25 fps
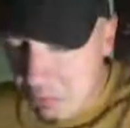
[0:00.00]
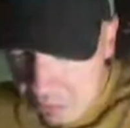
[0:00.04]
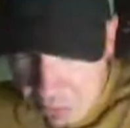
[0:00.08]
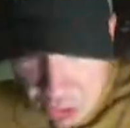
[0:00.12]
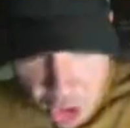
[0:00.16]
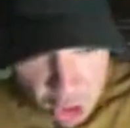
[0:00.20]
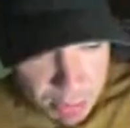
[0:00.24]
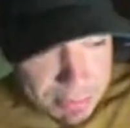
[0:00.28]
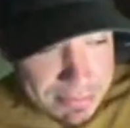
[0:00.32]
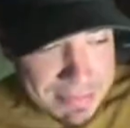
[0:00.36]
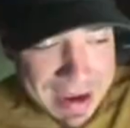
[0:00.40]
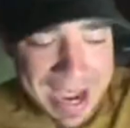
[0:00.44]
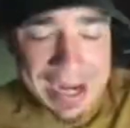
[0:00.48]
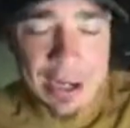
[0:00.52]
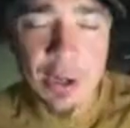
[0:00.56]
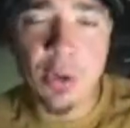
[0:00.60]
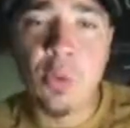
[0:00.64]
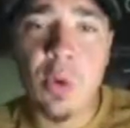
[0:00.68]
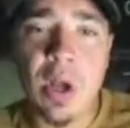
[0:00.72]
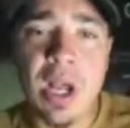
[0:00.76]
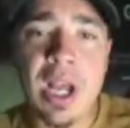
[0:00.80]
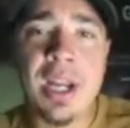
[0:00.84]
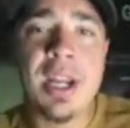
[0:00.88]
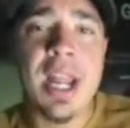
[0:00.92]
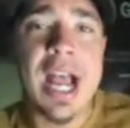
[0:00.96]
No matter
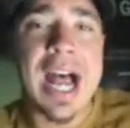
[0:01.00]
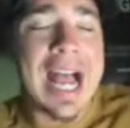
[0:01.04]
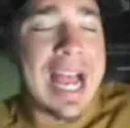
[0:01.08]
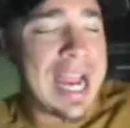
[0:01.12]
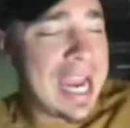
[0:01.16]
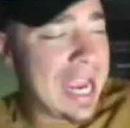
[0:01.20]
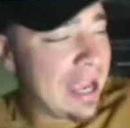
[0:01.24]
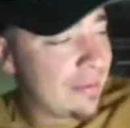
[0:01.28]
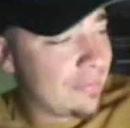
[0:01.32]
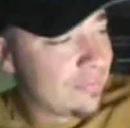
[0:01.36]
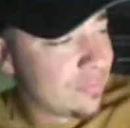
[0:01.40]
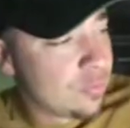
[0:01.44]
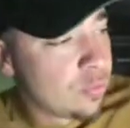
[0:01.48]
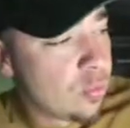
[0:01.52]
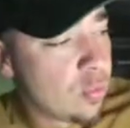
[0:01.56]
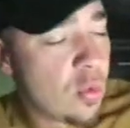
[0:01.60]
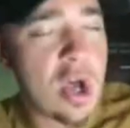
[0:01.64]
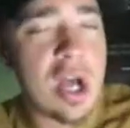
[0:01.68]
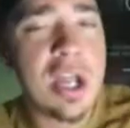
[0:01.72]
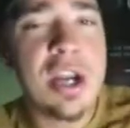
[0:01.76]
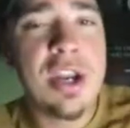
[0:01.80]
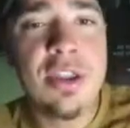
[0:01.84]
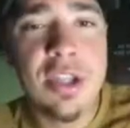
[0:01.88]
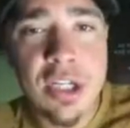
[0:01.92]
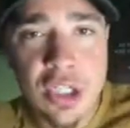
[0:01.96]
what, I have
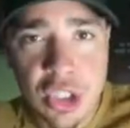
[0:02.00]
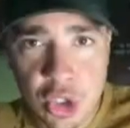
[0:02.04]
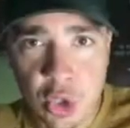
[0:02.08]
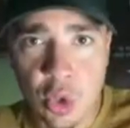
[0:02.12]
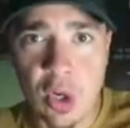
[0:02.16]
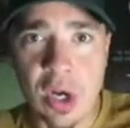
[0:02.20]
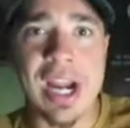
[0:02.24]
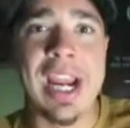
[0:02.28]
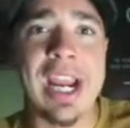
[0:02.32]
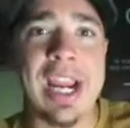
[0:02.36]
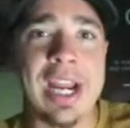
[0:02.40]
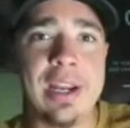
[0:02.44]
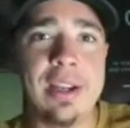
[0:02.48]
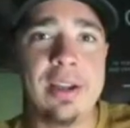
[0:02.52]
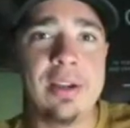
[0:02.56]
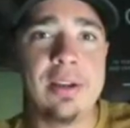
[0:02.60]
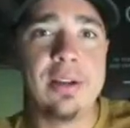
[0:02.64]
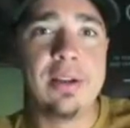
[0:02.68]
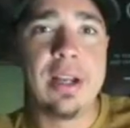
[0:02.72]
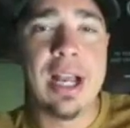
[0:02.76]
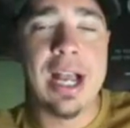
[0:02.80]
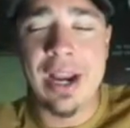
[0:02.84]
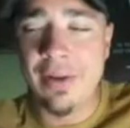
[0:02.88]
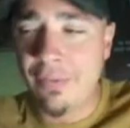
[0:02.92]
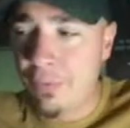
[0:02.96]
won the trade.
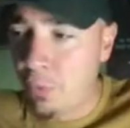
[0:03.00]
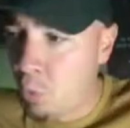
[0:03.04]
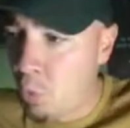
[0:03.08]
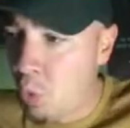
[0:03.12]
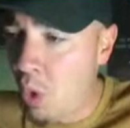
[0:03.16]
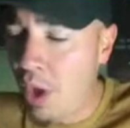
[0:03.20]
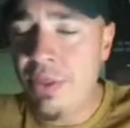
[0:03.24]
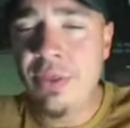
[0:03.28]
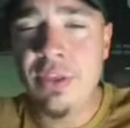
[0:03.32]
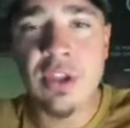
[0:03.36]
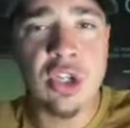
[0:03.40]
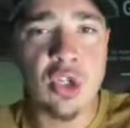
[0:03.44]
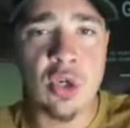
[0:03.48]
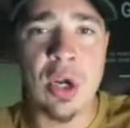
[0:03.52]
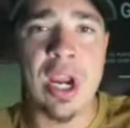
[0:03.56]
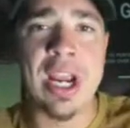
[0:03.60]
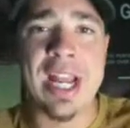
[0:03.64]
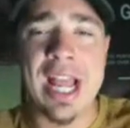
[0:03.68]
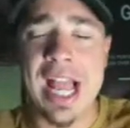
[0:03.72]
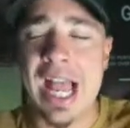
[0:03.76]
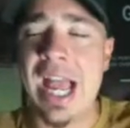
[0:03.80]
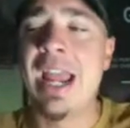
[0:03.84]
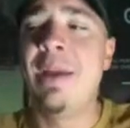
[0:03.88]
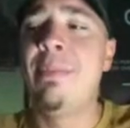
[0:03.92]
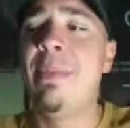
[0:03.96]
I have won the
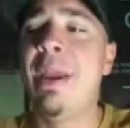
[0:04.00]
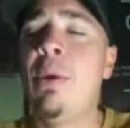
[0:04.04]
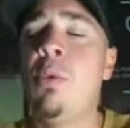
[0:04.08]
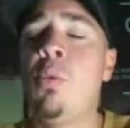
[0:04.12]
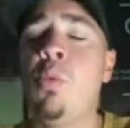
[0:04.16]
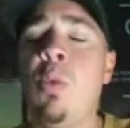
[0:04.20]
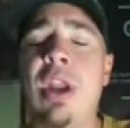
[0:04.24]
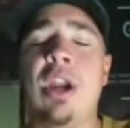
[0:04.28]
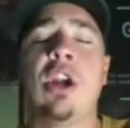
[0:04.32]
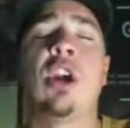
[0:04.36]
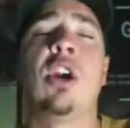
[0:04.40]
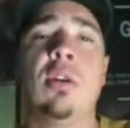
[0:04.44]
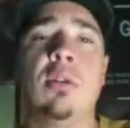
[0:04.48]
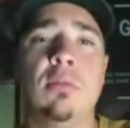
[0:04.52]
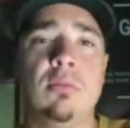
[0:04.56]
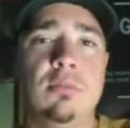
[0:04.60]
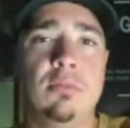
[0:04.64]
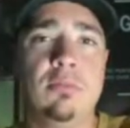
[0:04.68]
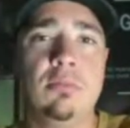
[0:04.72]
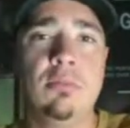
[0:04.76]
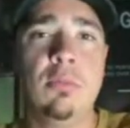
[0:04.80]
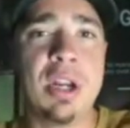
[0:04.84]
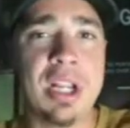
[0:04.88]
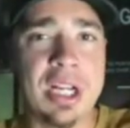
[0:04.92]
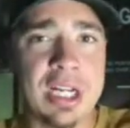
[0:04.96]
trade. I am a winner
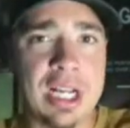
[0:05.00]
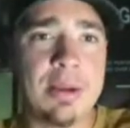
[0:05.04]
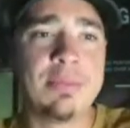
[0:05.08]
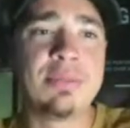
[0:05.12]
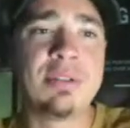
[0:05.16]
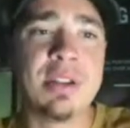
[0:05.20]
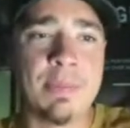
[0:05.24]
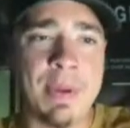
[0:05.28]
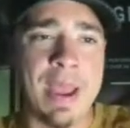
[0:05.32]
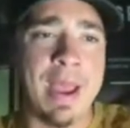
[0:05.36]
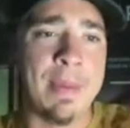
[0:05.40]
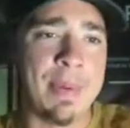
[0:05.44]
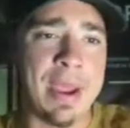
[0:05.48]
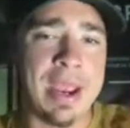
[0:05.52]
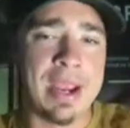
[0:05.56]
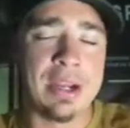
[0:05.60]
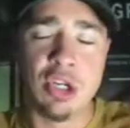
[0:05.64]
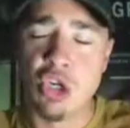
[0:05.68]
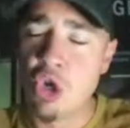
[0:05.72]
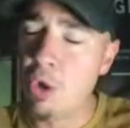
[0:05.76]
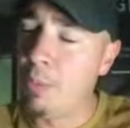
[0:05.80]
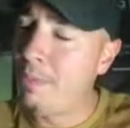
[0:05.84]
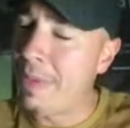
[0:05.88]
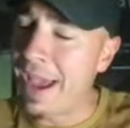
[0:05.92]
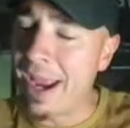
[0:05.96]
when it comes to Pepe,
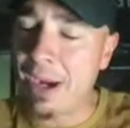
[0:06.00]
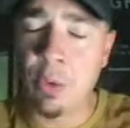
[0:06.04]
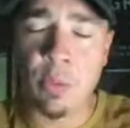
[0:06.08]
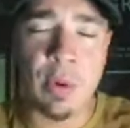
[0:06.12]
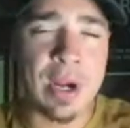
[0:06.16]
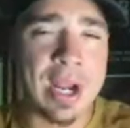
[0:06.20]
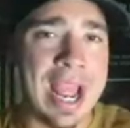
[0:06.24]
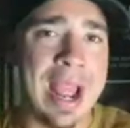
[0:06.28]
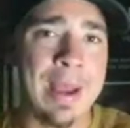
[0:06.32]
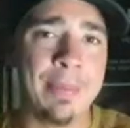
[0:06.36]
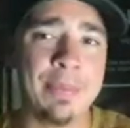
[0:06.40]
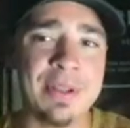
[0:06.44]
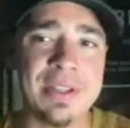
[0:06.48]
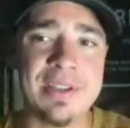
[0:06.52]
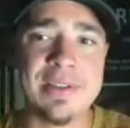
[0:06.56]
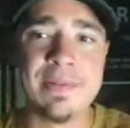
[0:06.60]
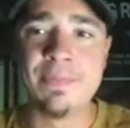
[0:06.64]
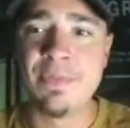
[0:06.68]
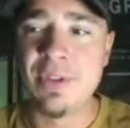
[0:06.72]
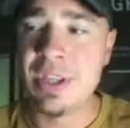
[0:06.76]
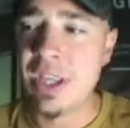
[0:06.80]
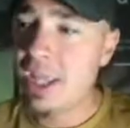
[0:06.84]
no matter what happens.